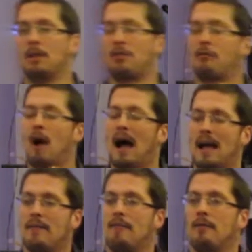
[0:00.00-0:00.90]
but
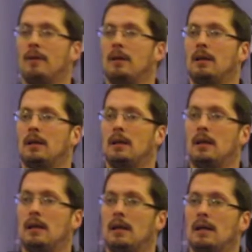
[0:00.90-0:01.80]
thrive
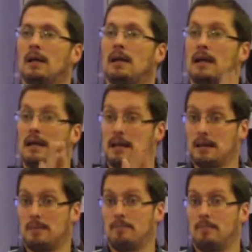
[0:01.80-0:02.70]
in
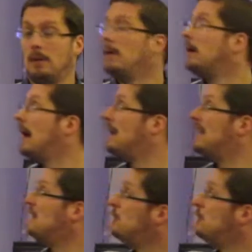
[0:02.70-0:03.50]
him and